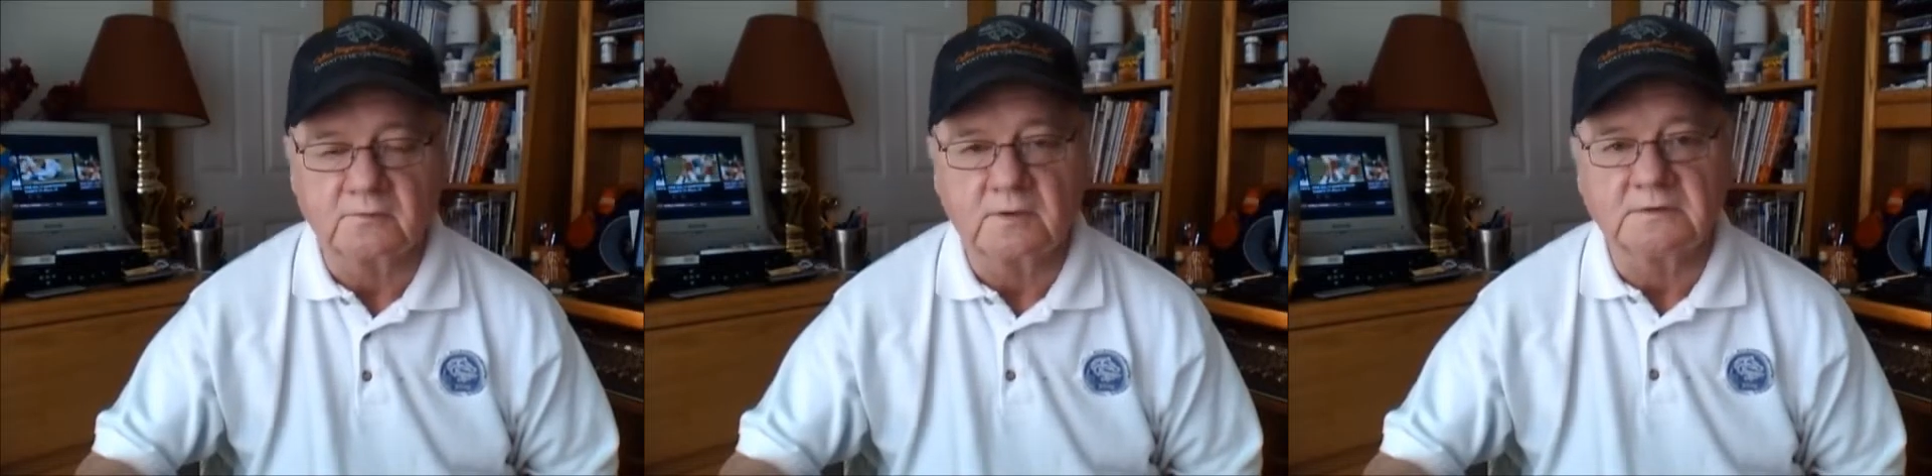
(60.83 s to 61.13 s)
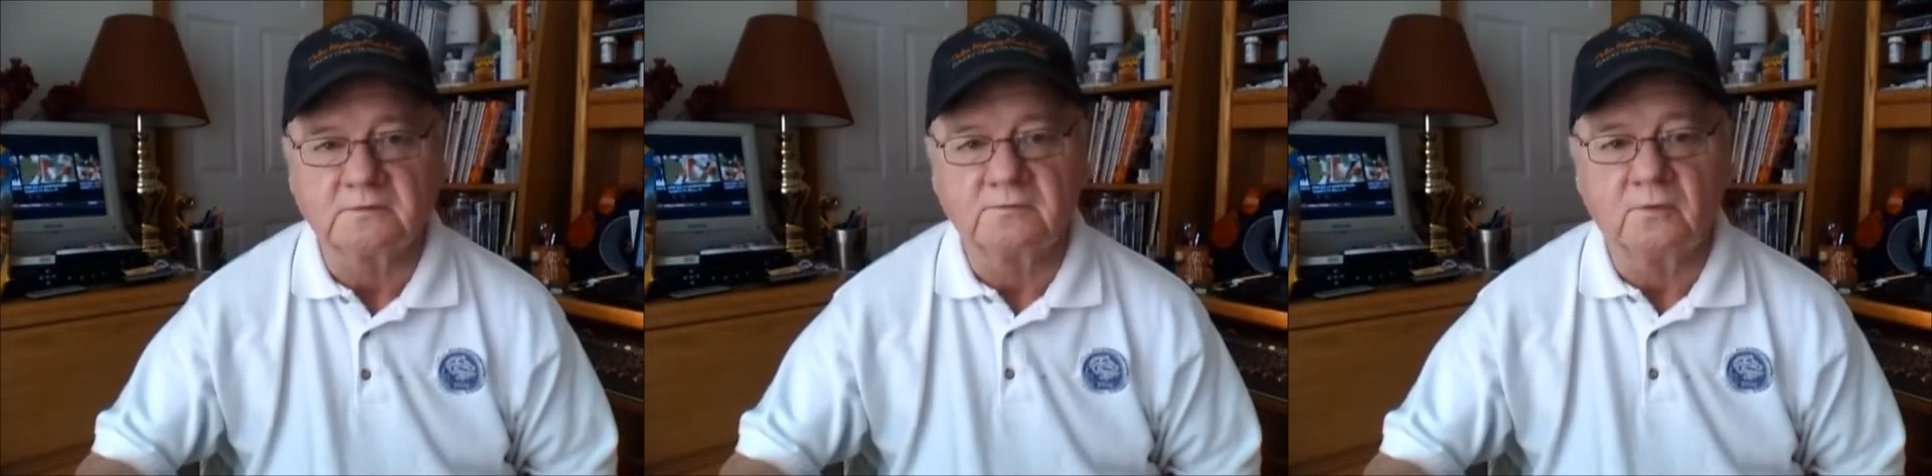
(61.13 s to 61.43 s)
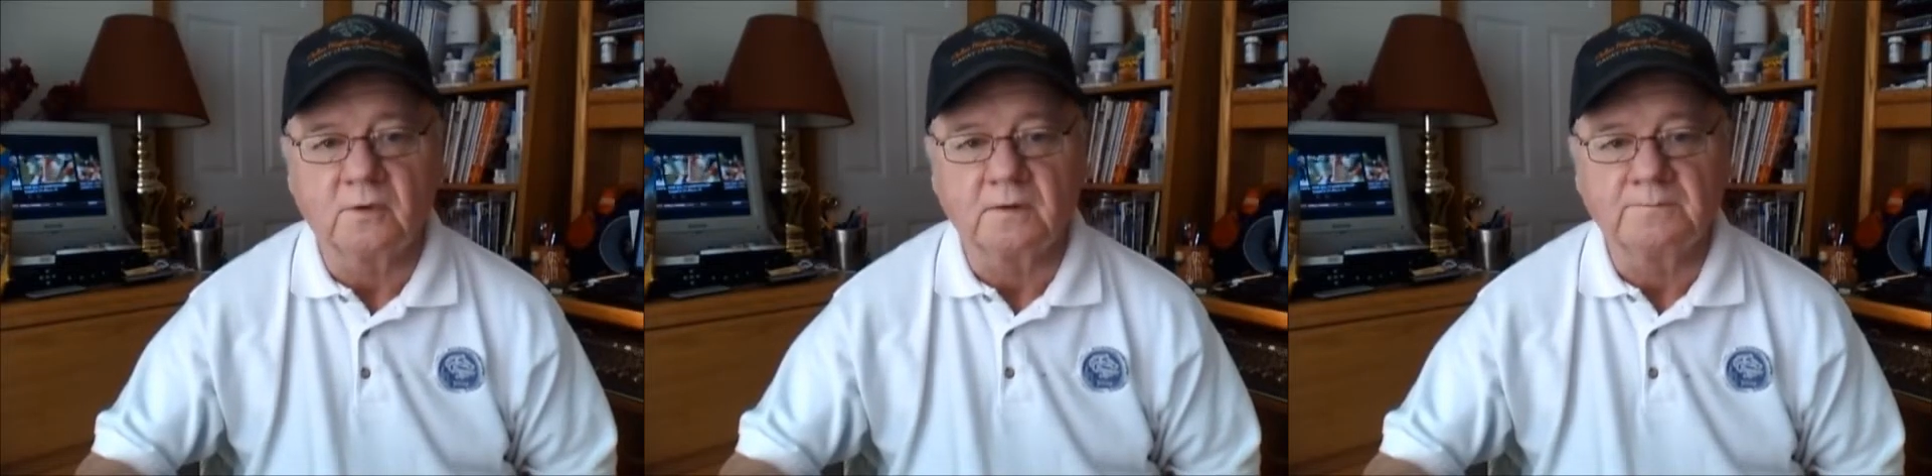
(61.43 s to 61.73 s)
race
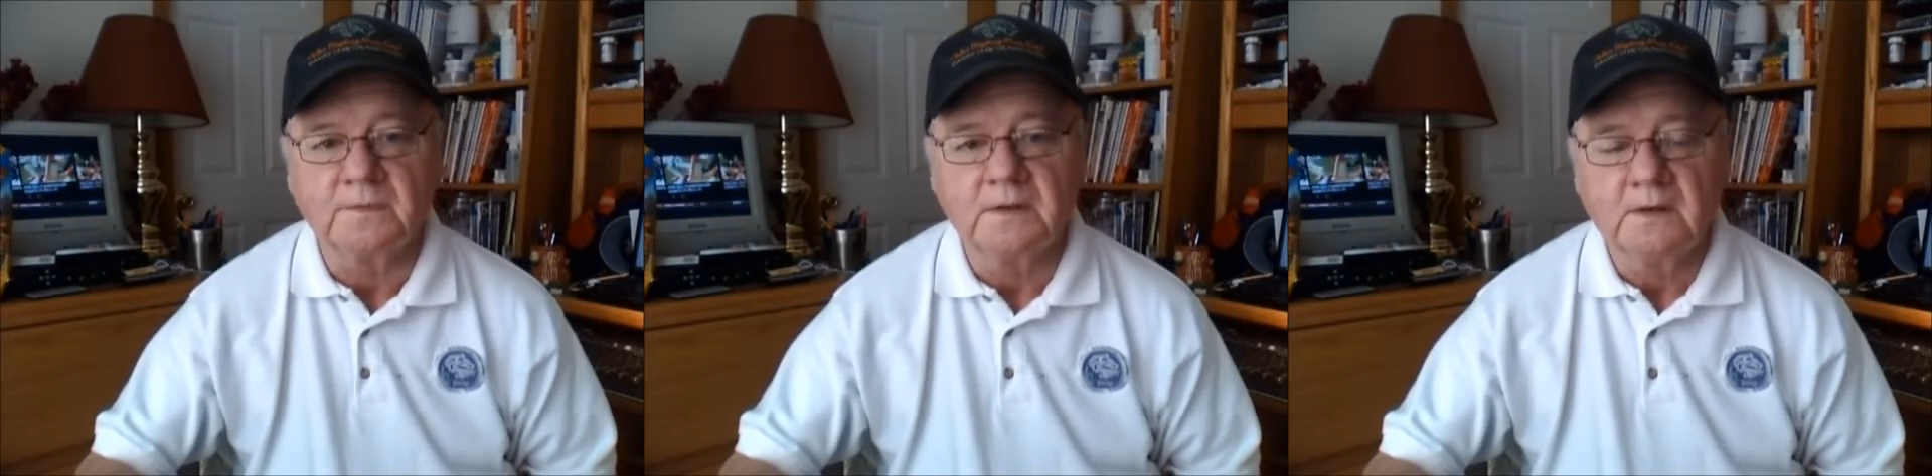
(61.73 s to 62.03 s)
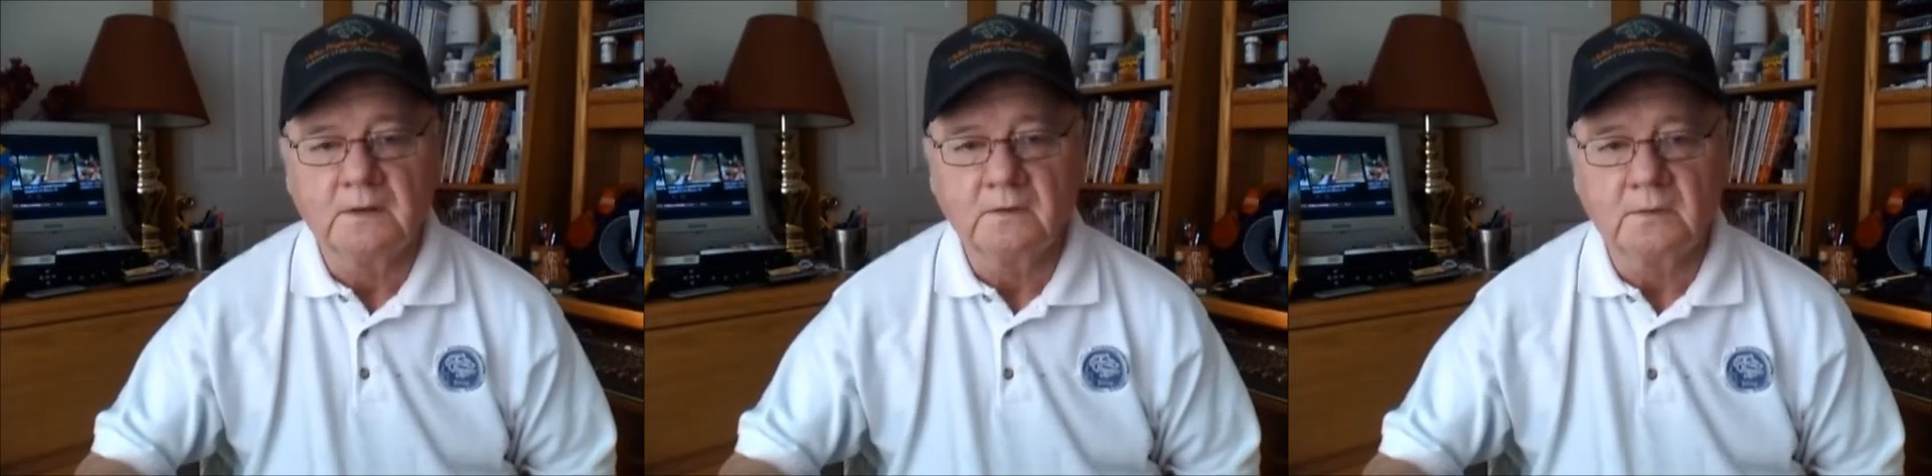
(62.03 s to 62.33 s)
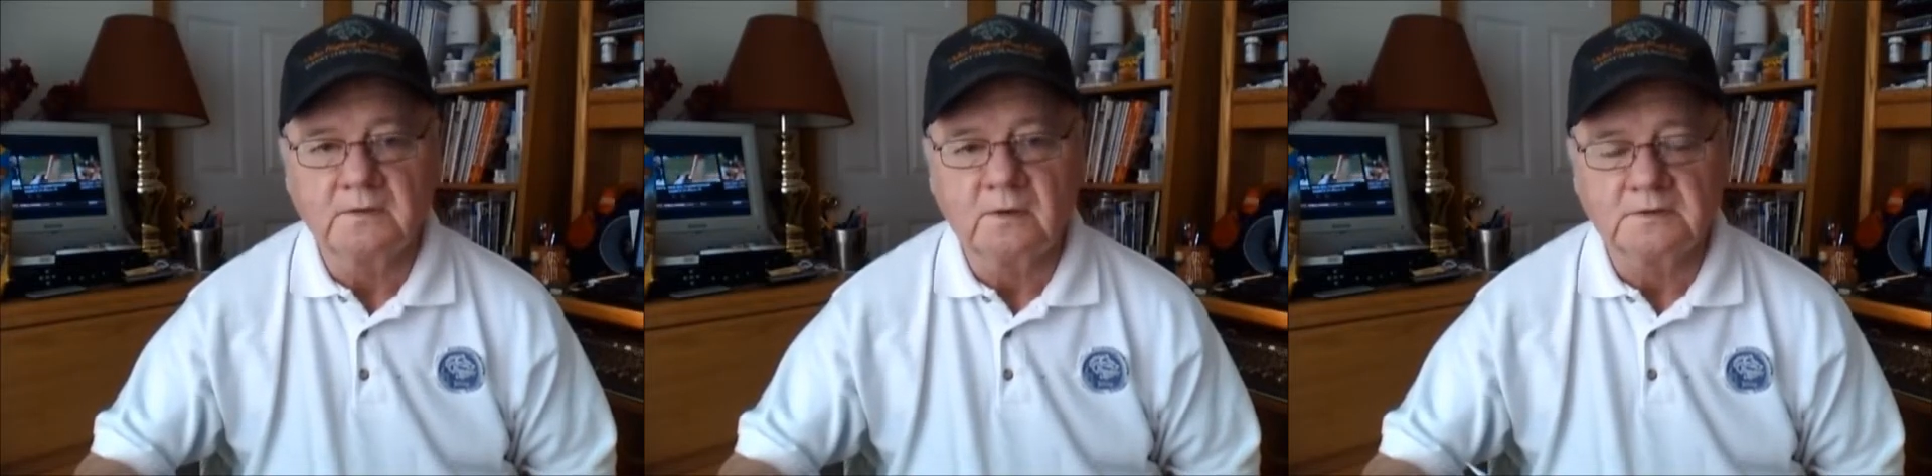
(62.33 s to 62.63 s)
4.
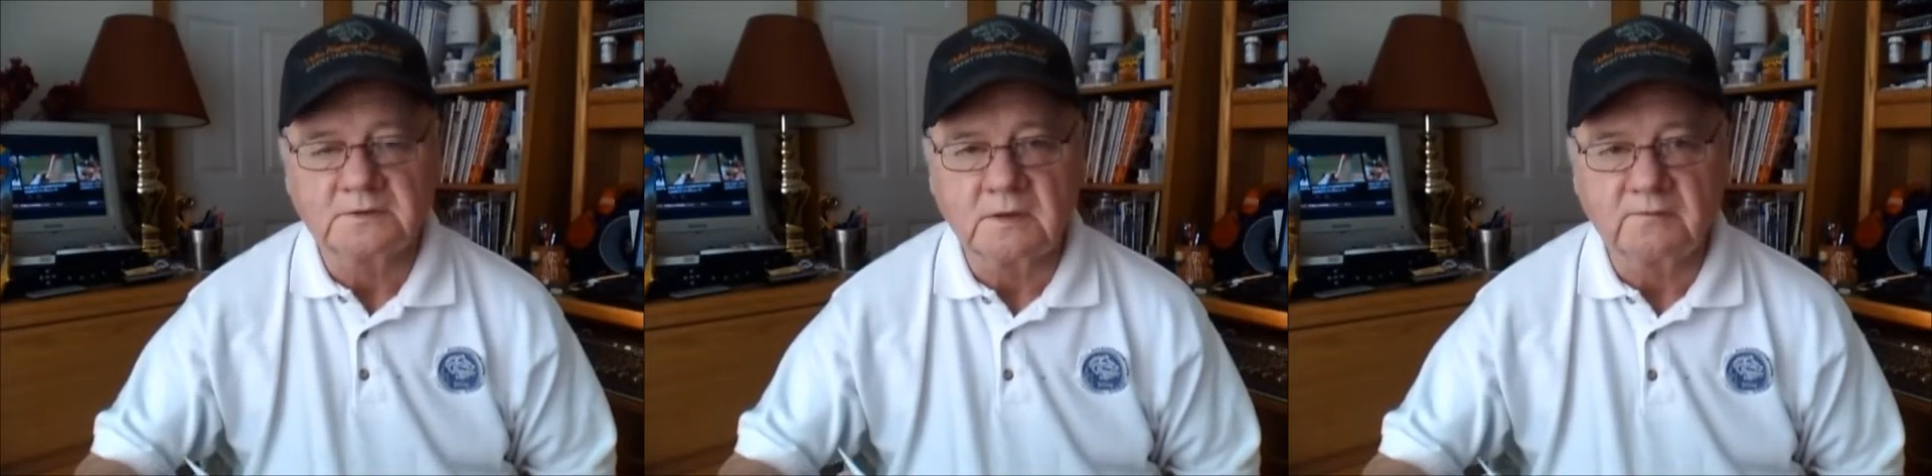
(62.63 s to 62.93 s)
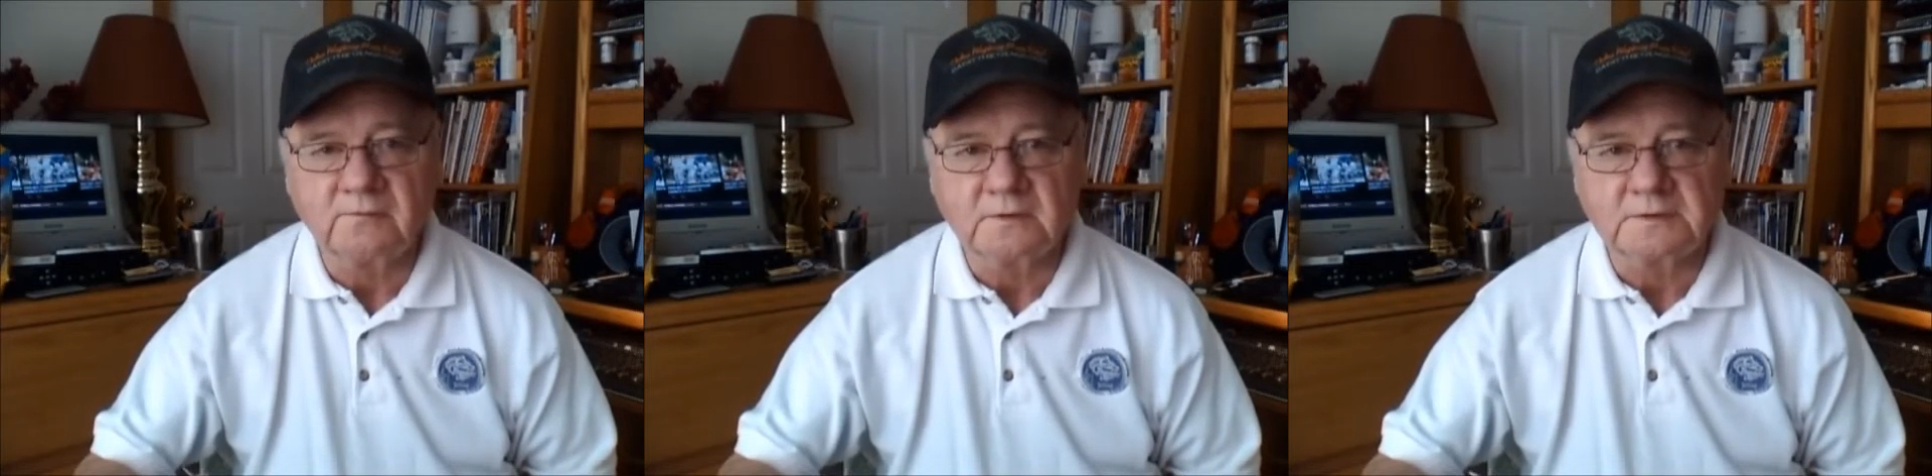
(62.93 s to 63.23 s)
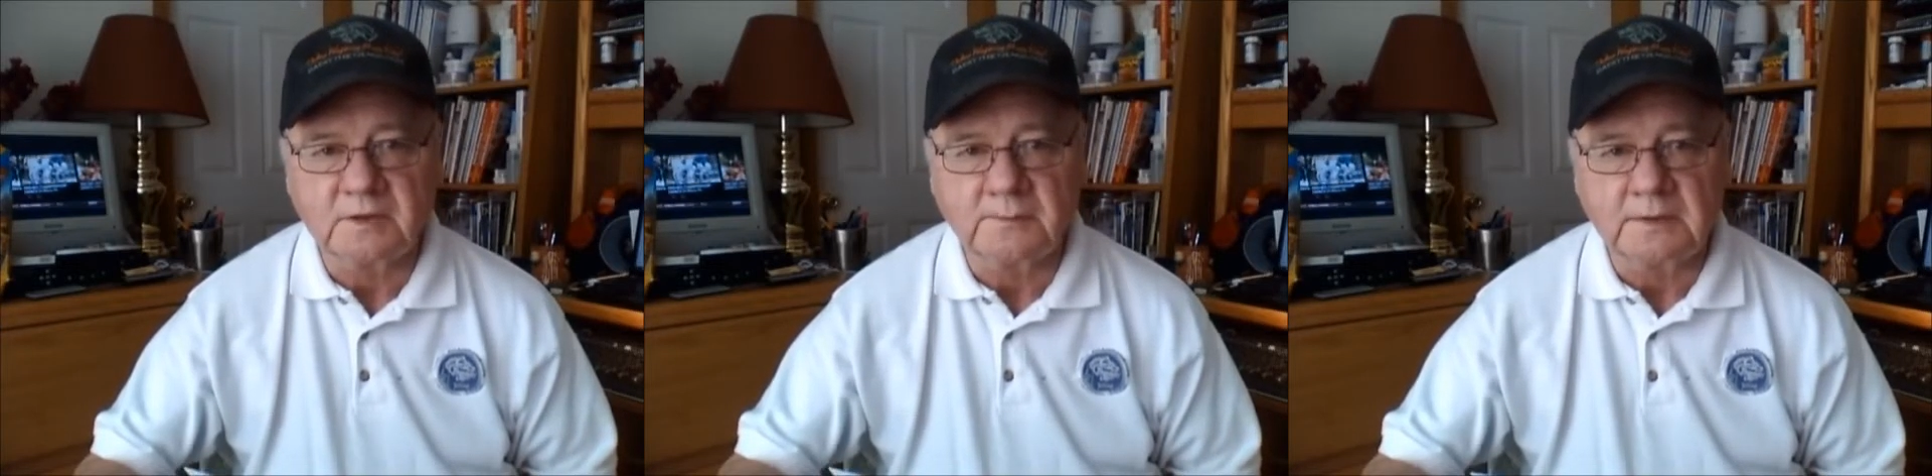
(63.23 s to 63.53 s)
QuickDog Software has helped me